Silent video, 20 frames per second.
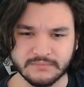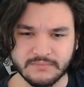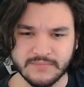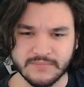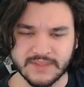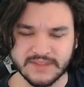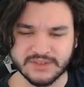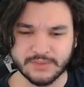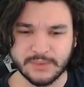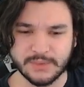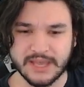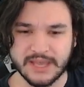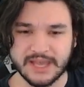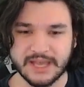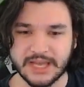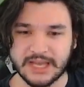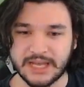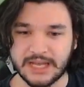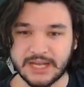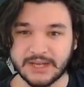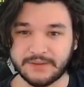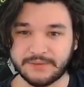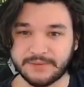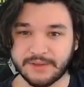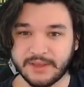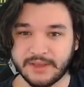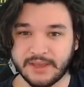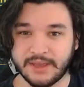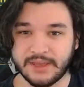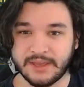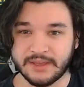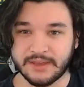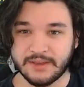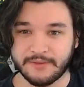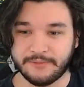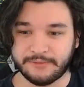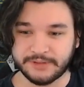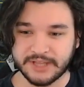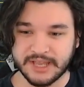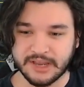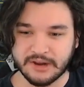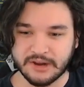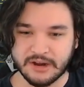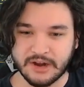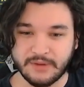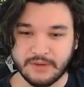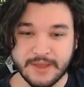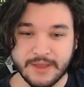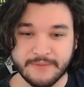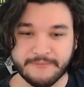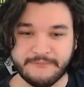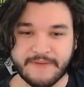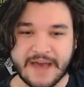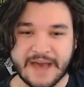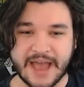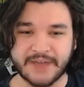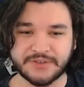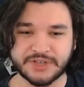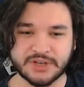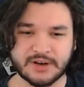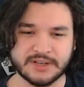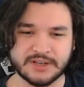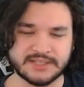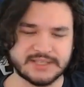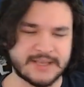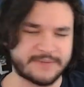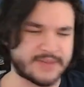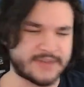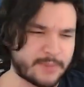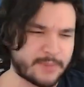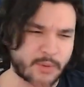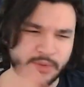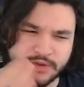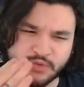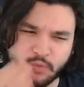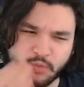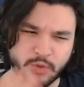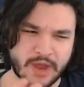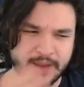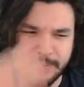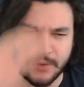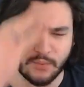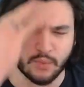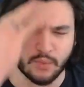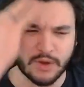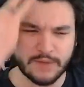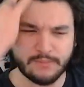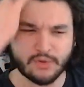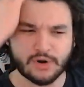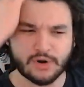So we have Flinger. We have five shards left. Come on, there's got to be one more